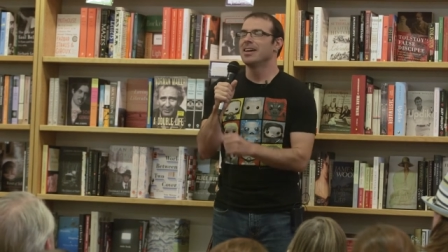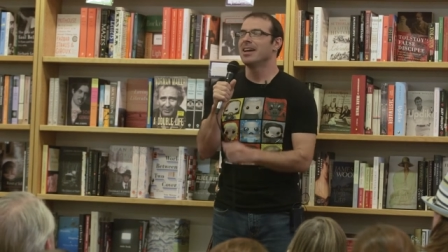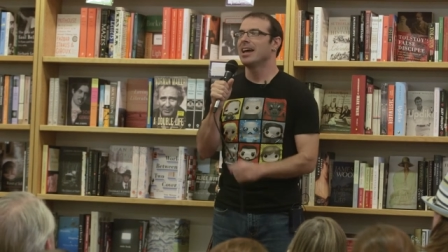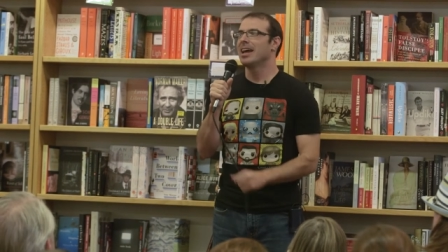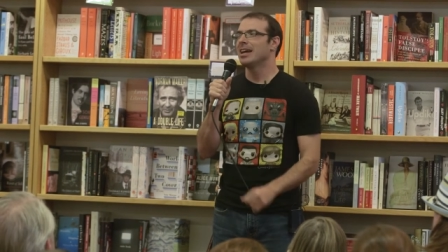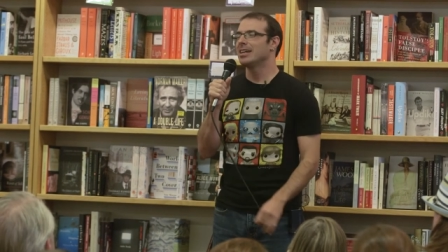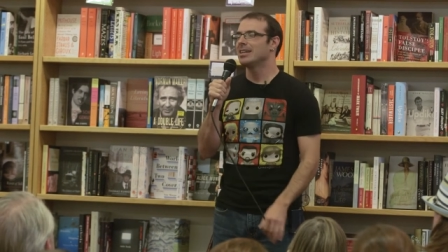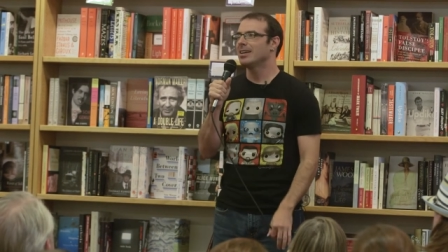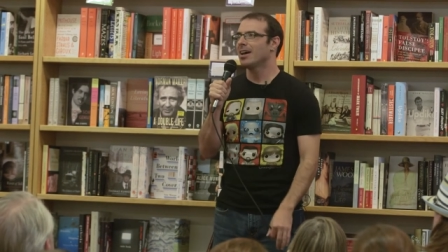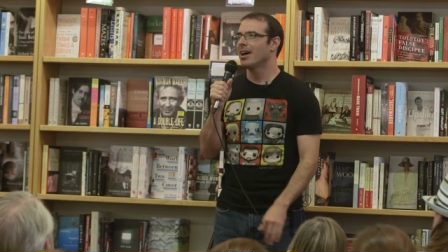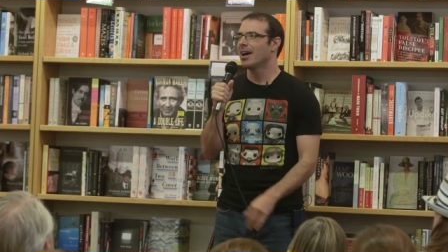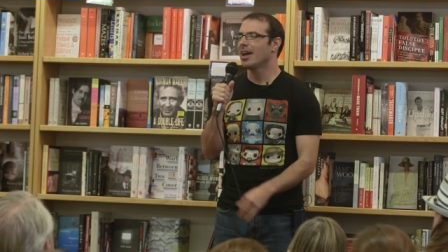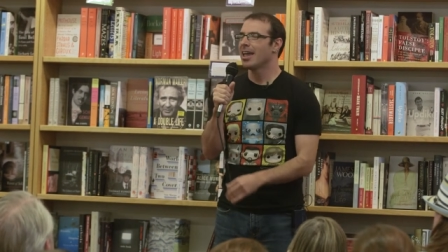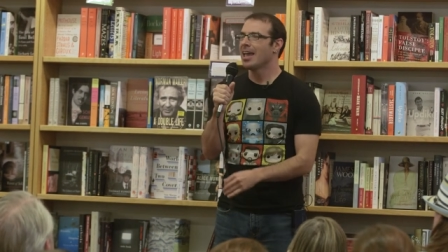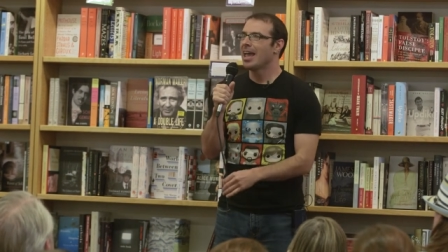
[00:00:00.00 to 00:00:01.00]
And,
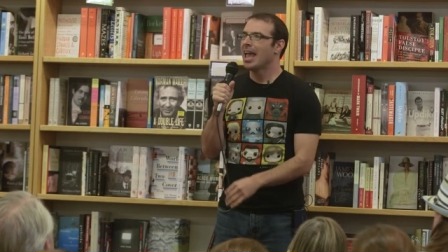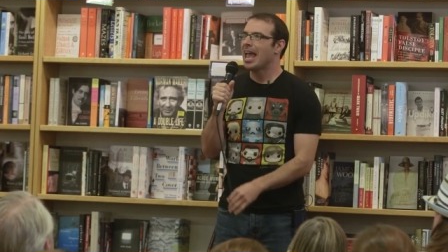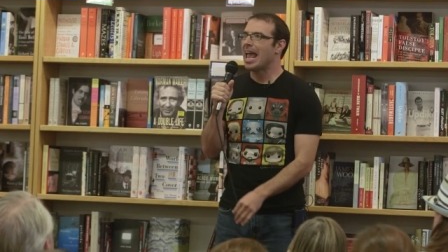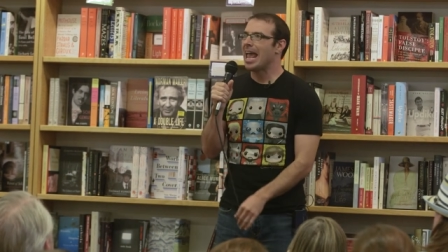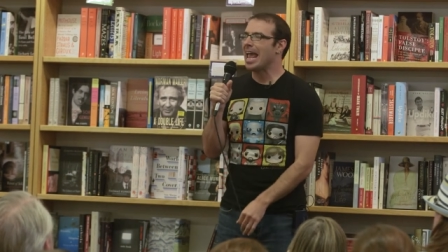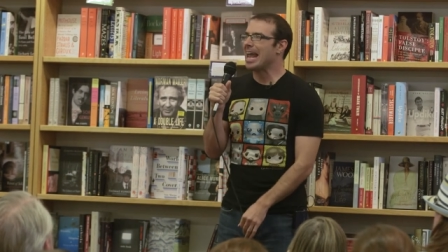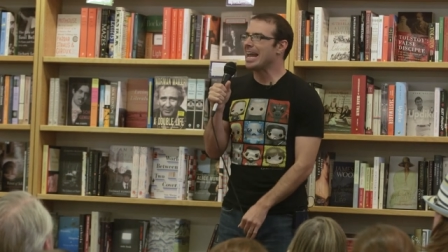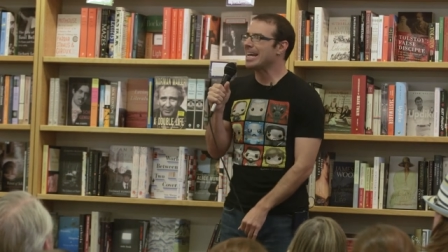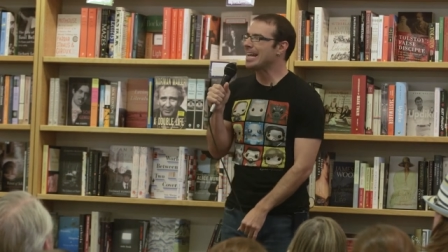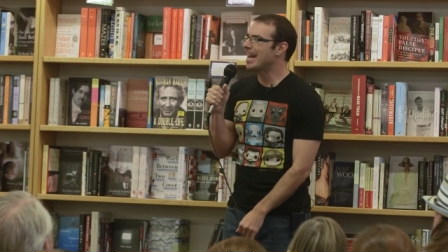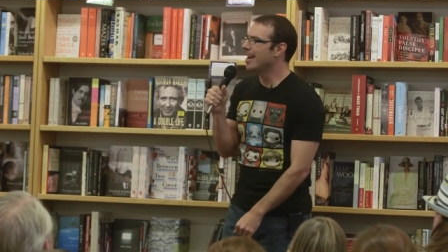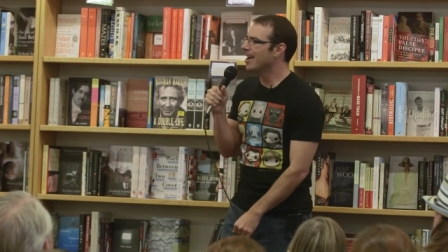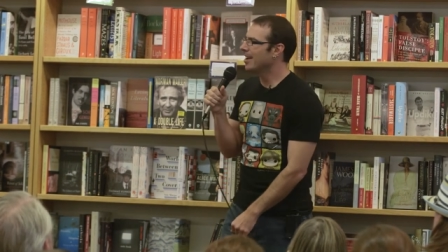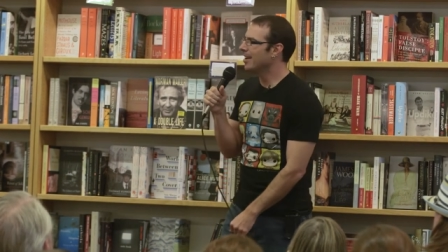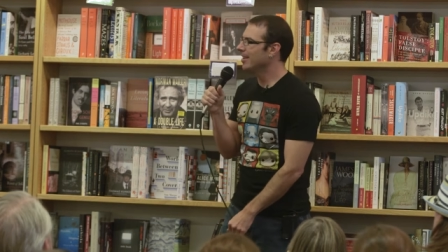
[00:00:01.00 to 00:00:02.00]
uh, and uh,
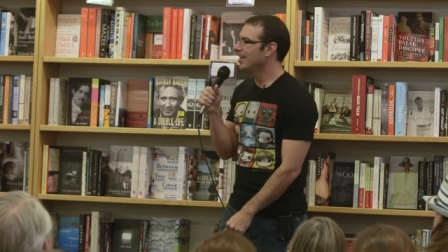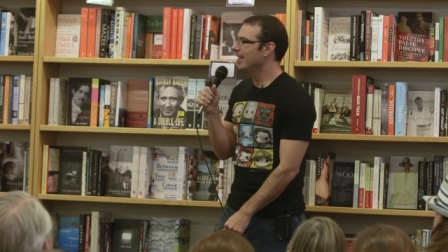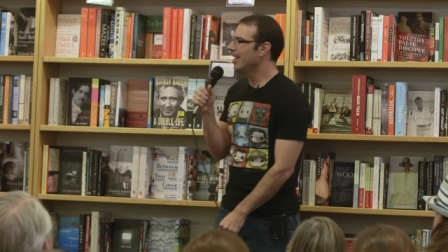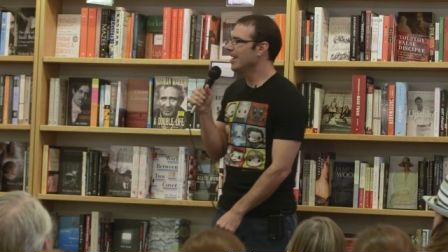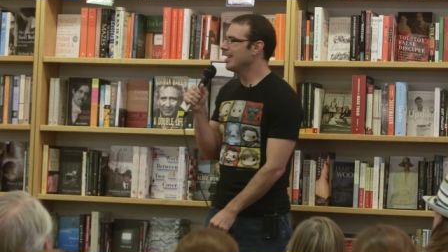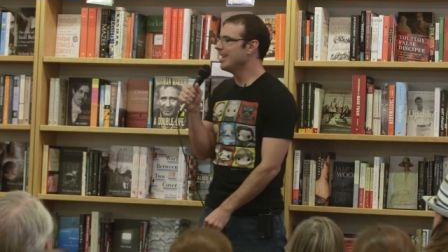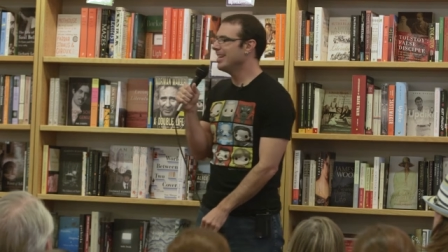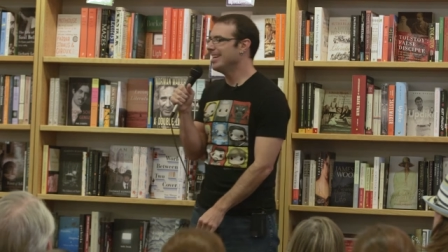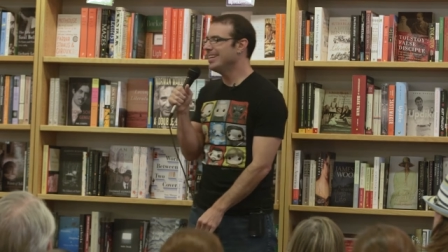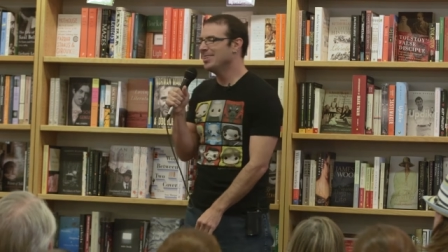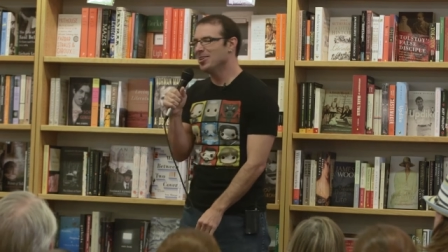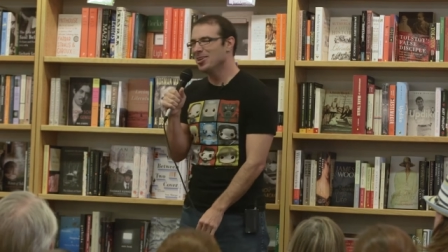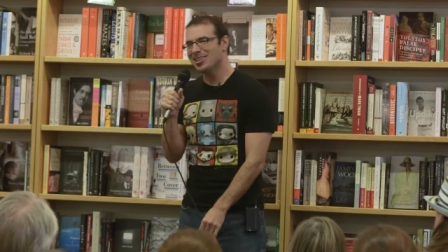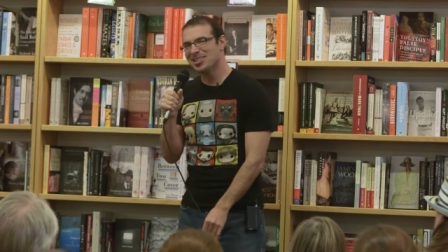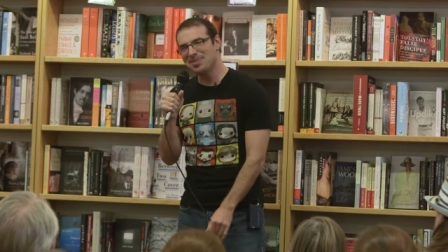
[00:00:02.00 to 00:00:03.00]
and he
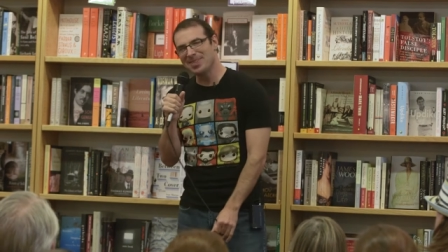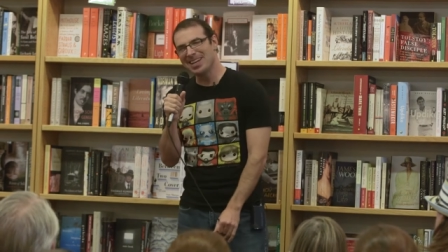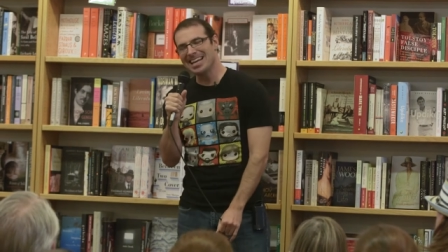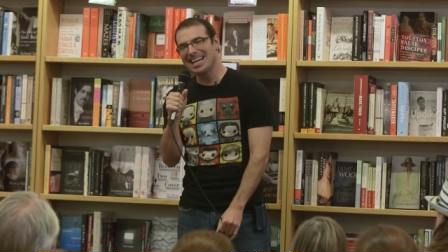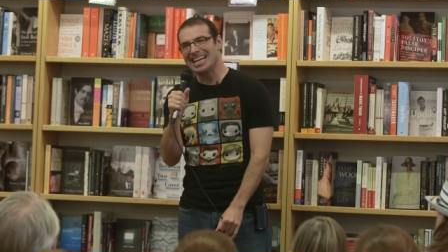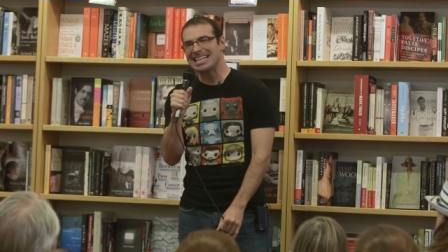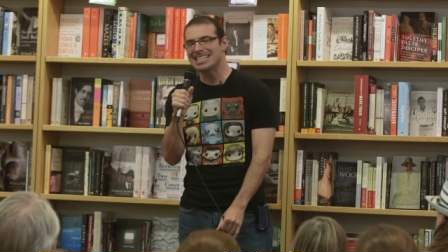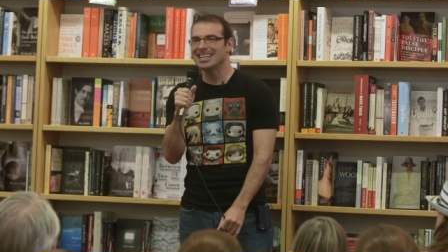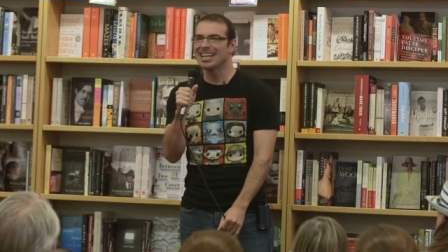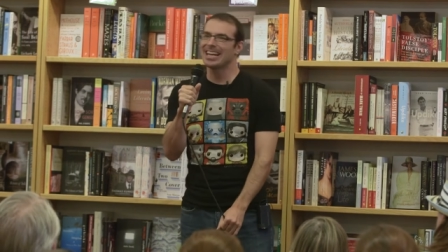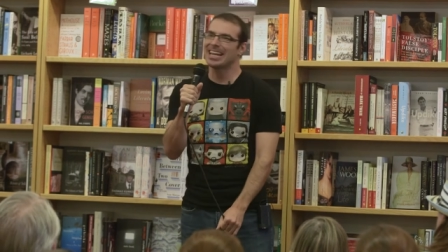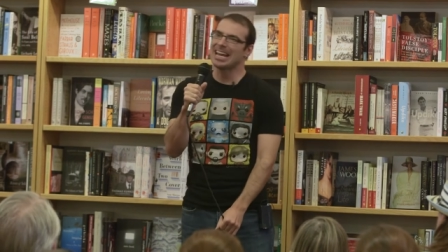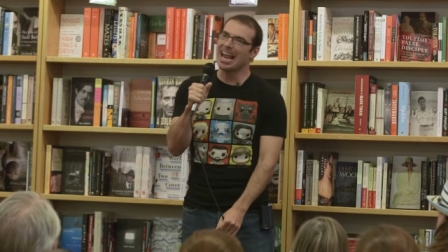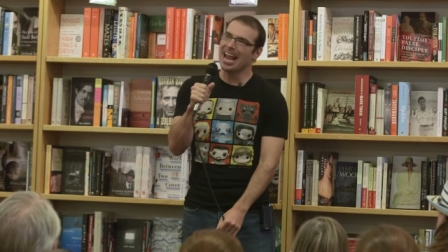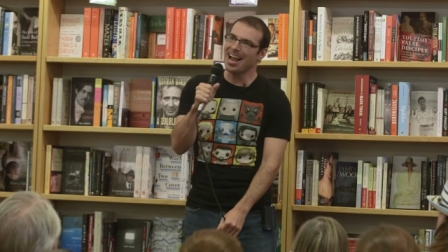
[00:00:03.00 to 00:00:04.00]
looks at me and he's like,
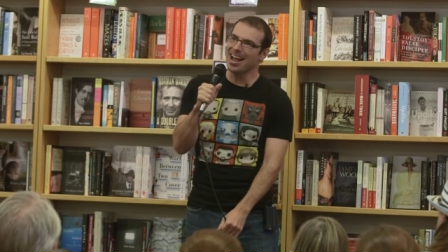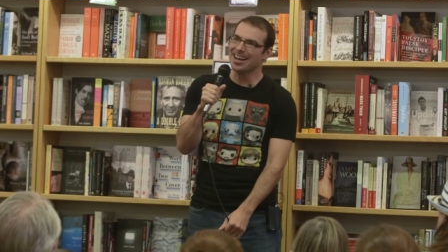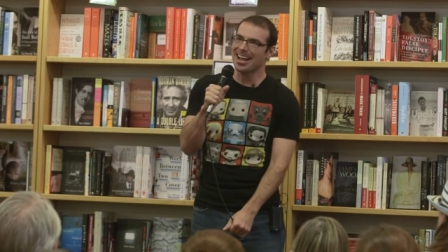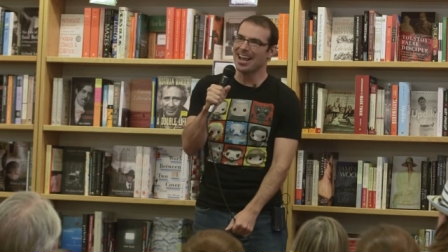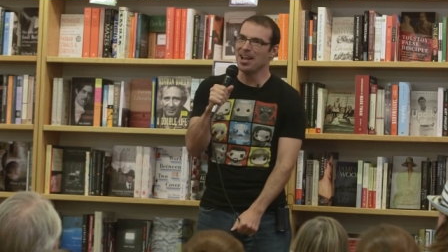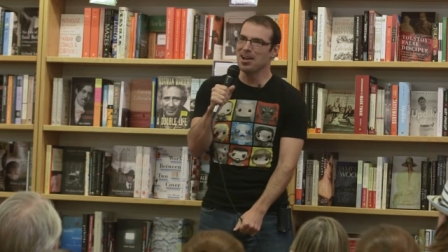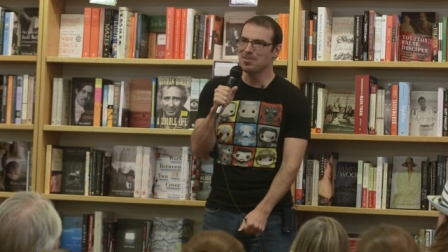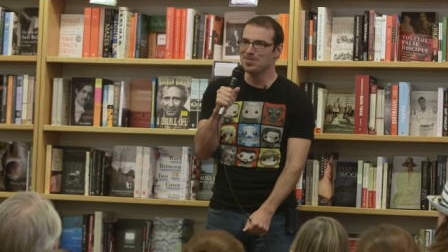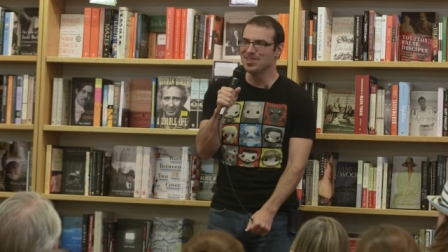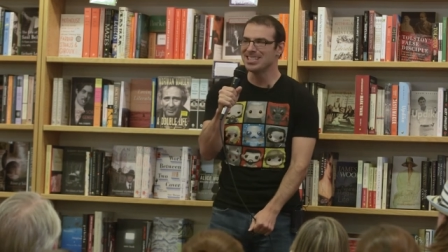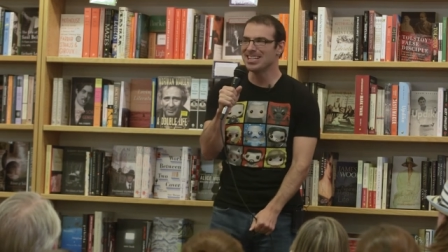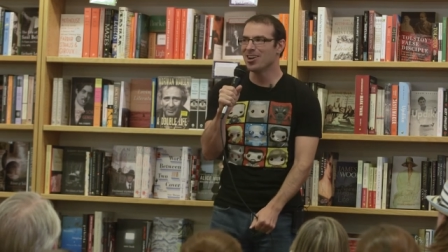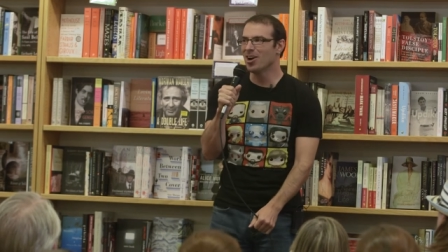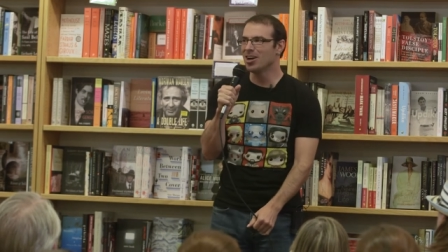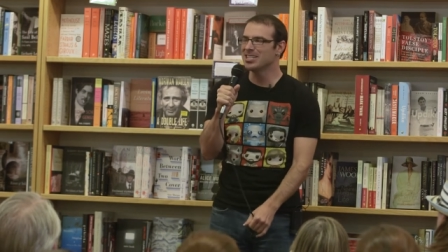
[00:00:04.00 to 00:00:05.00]
he kind of hems and
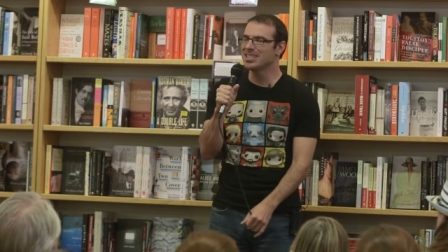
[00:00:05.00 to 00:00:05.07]
he haws.